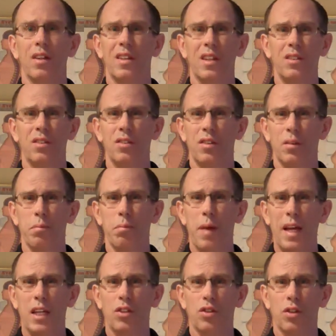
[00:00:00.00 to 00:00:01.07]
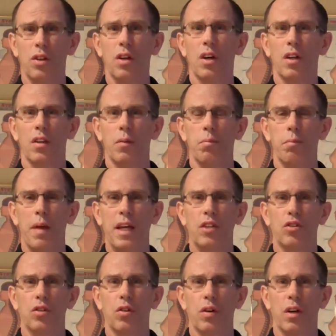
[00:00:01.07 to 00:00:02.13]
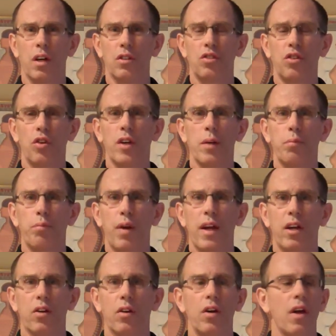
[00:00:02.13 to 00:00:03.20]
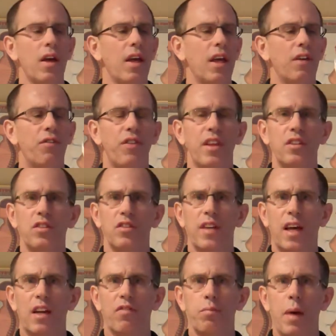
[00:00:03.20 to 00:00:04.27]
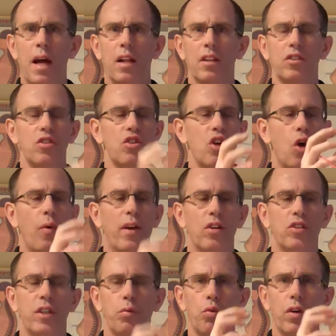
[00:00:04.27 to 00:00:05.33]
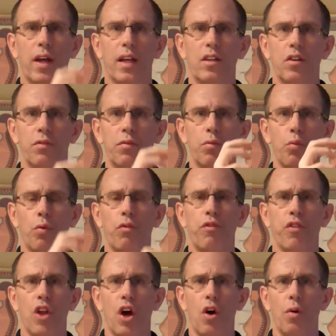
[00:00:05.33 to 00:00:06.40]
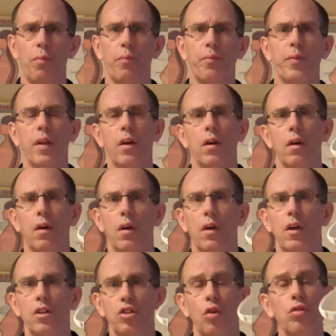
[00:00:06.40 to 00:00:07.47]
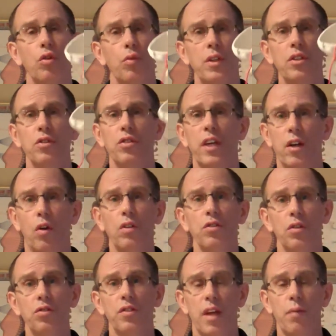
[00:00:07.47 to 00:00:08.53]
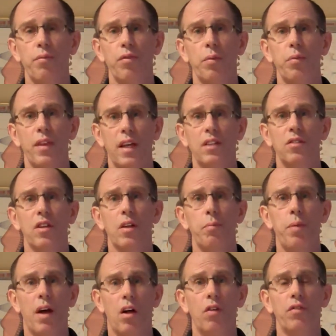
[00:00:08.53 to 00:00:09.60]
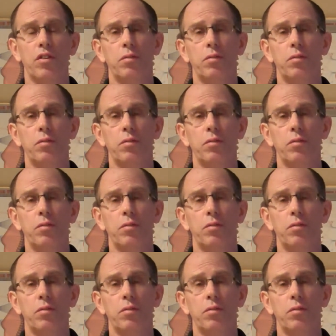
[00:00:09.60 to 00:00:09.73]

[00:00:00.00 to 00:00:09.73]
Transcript: This is the major circuit breaker. If this is out of balance, no energy will flow. Shoulder issues can also stem from things in the pelvis.